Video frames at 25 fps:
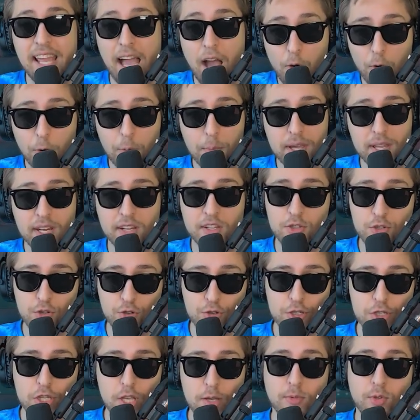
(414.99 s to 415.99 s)
automated
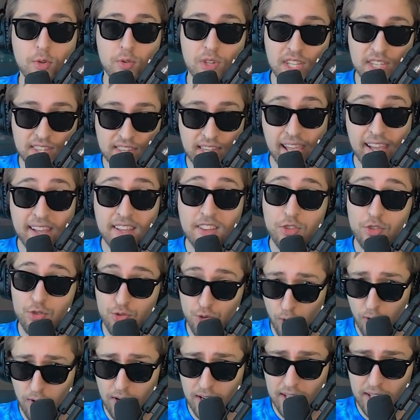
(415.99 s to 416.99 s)
system to detect
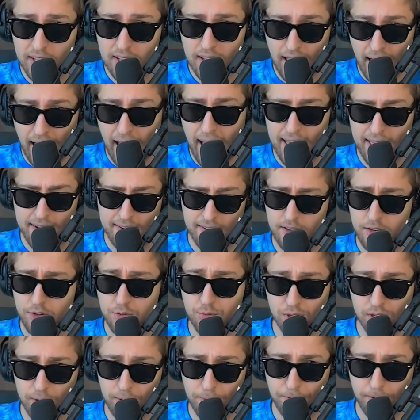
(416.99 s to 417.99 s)
trolling and
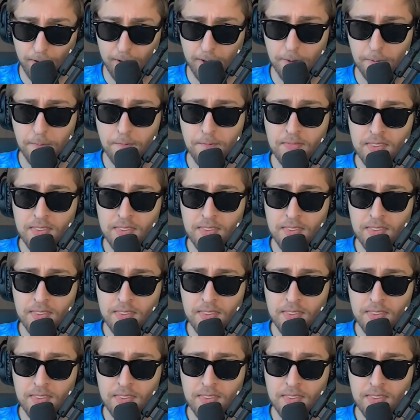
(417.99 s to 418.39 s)
griefing.